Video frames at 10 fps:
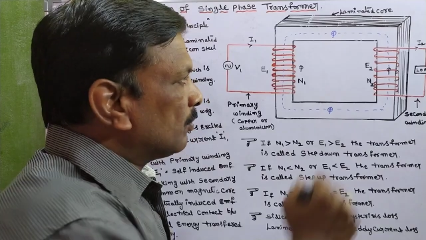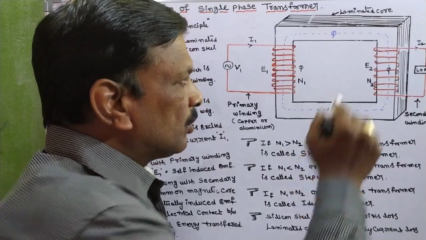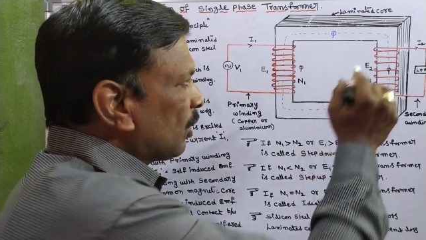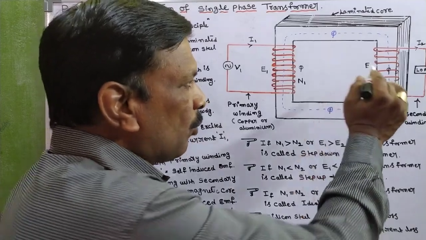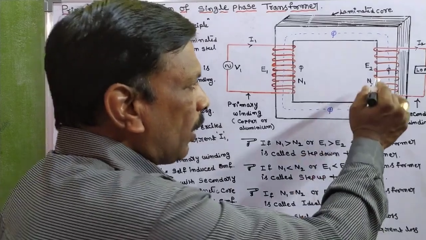
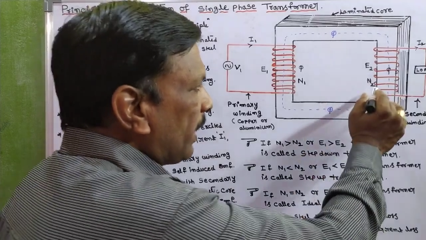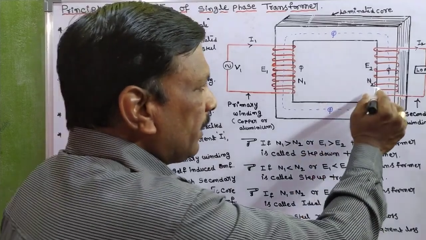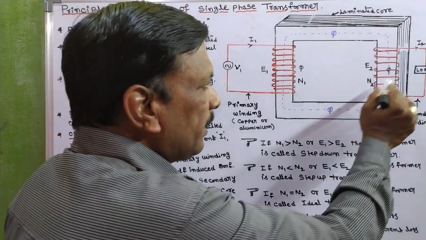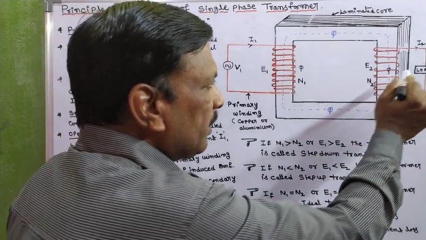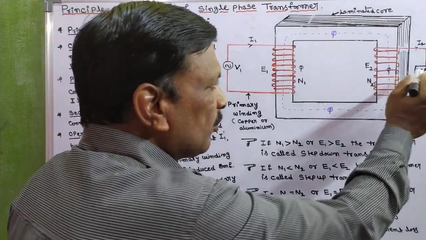The
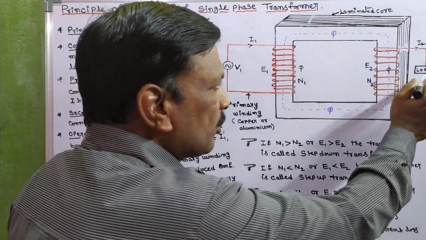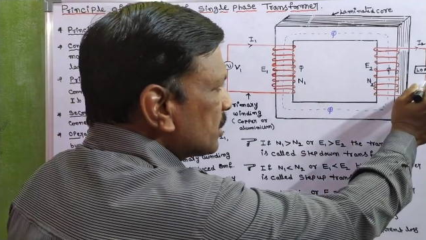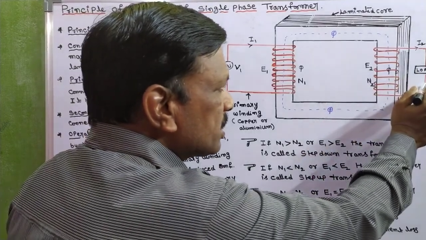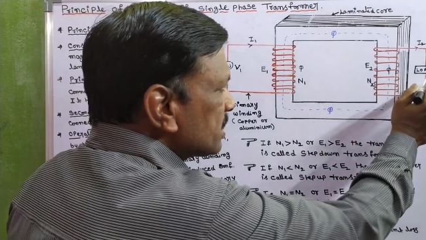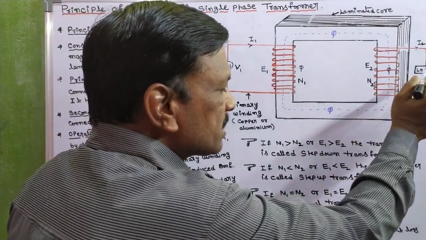winding
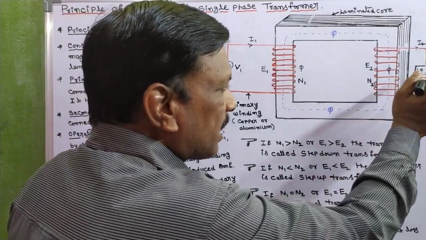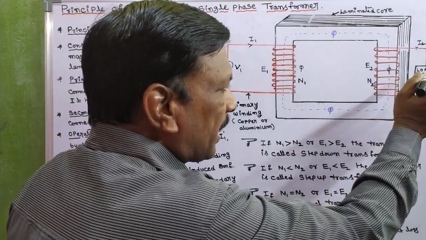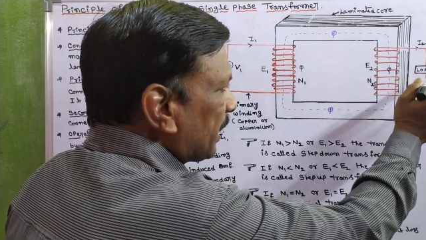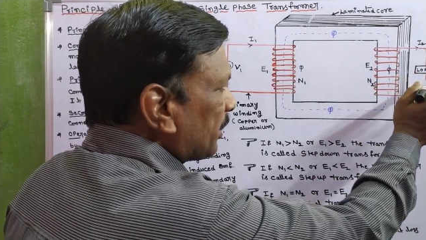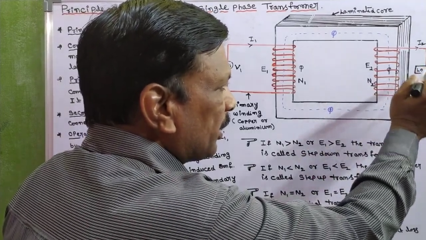which is
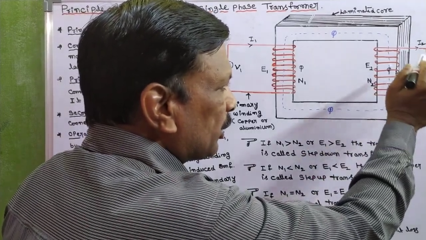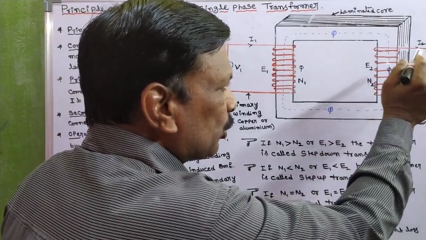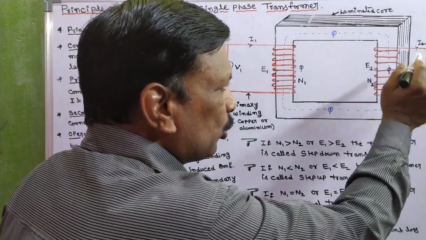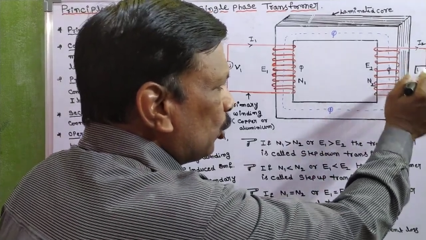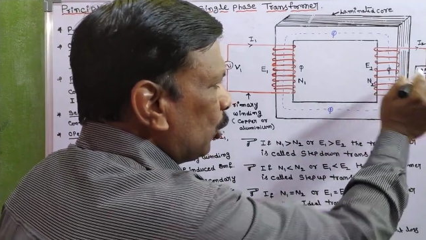connected
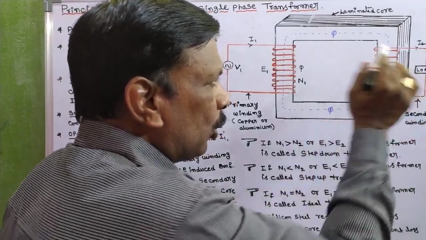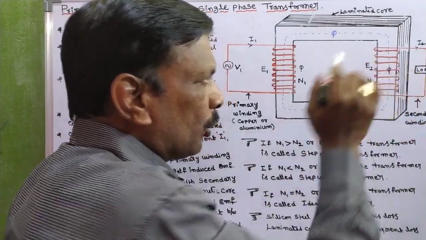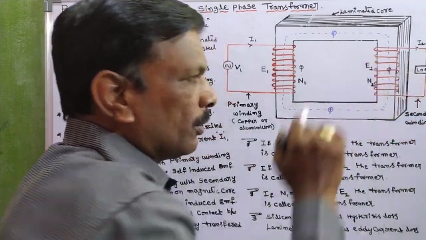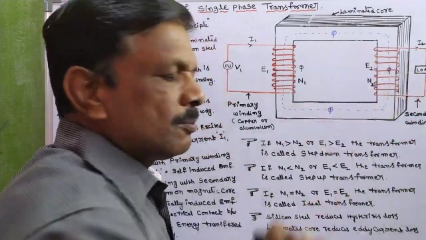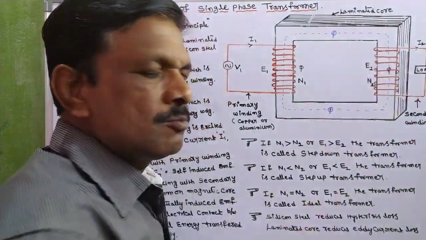to
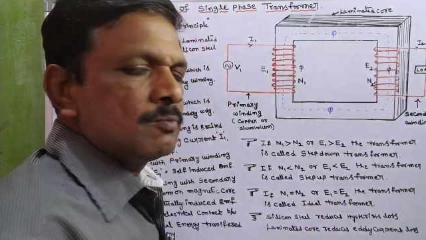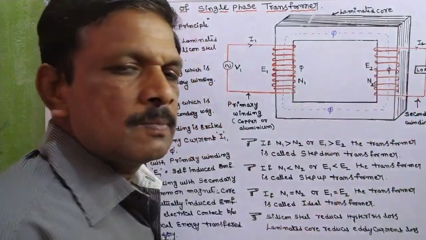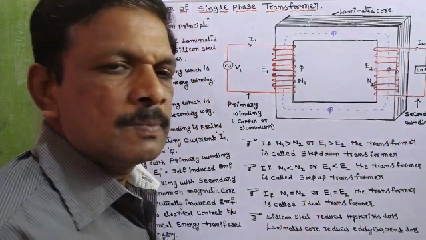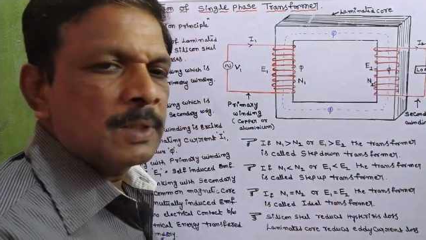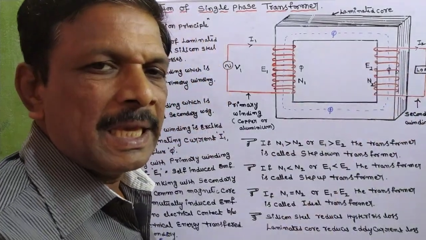load
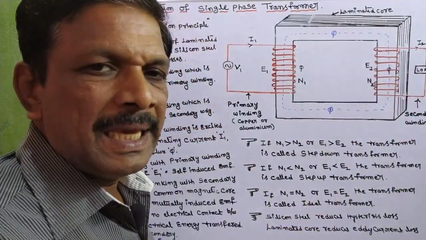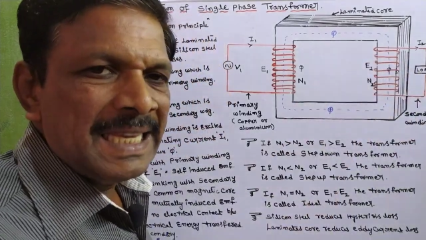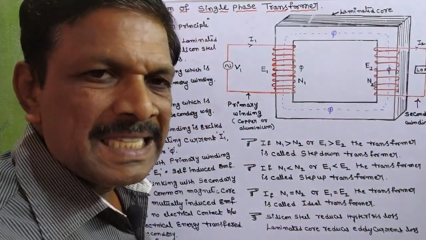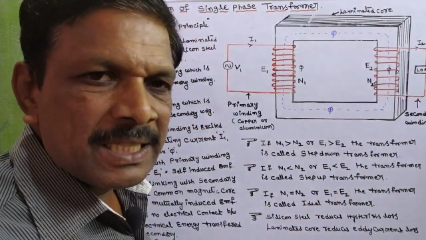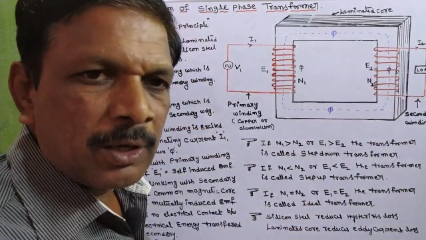
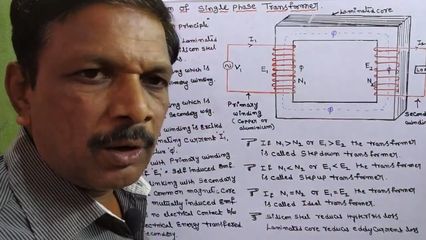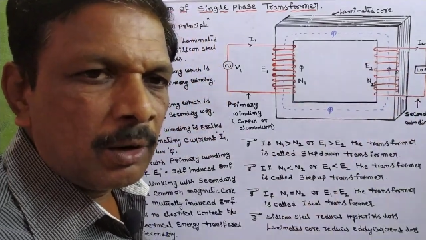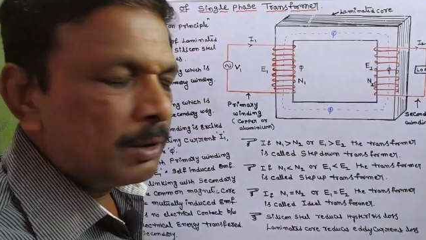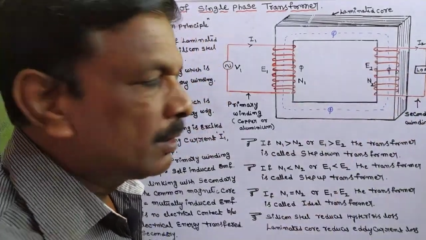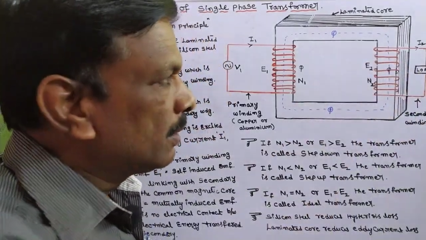is
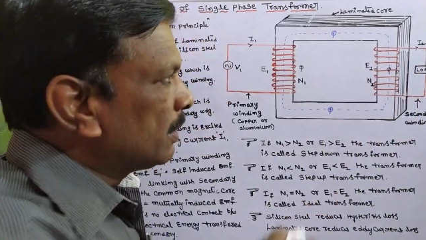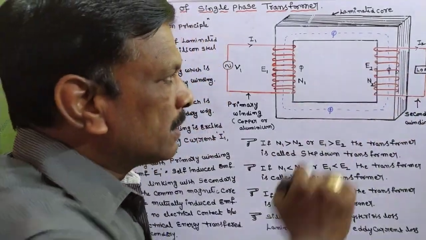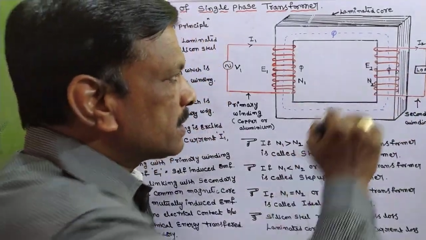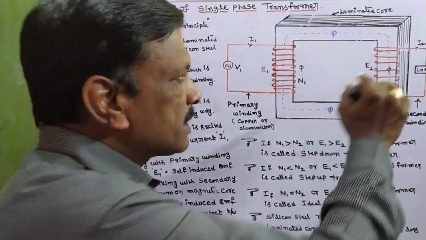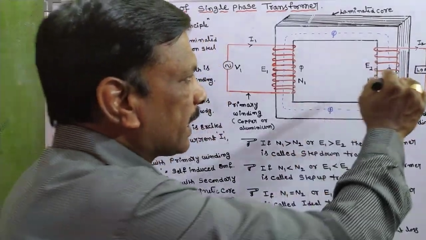called
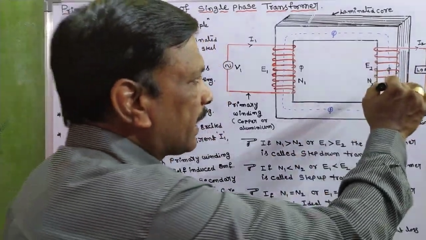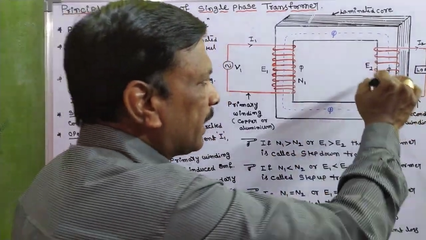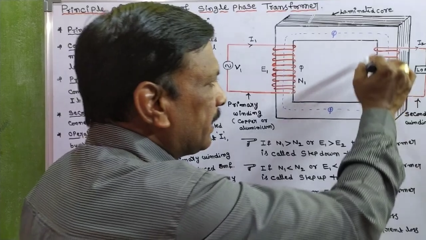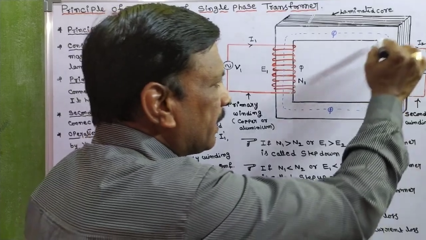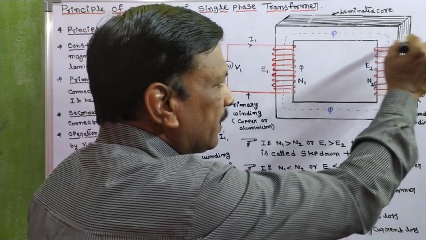
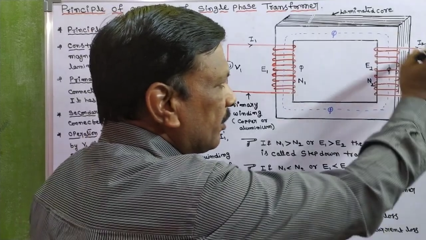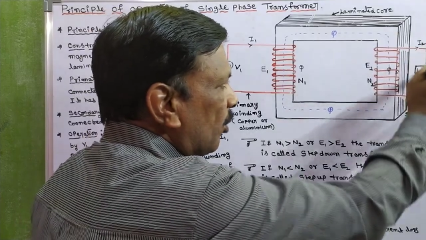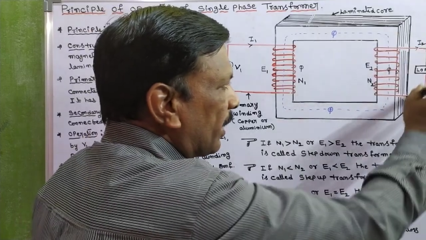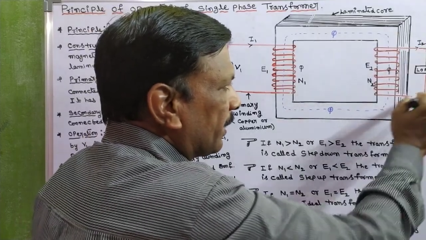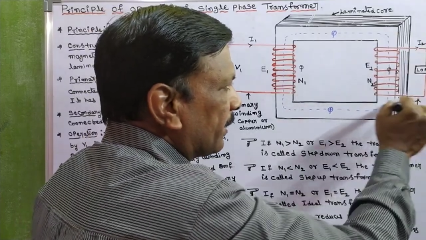secondary
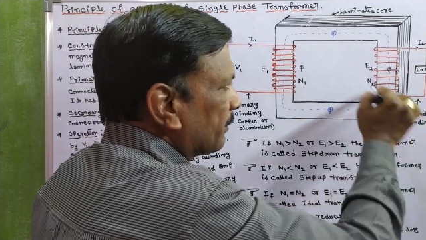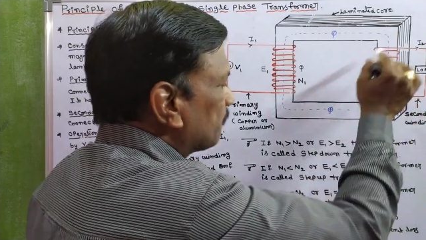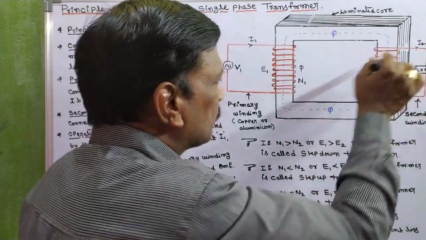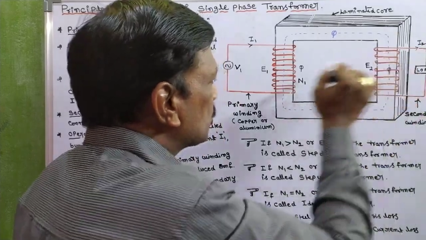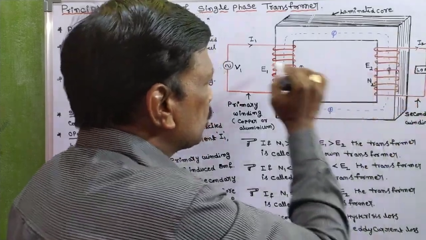
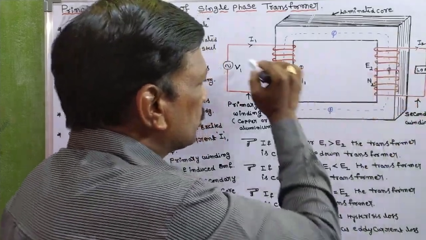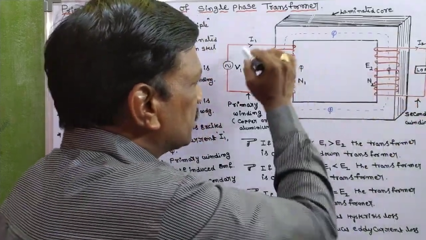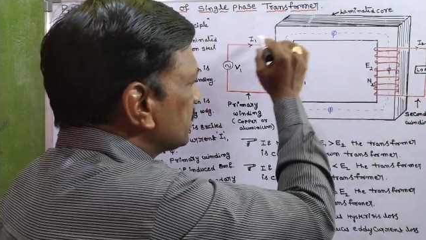winding. So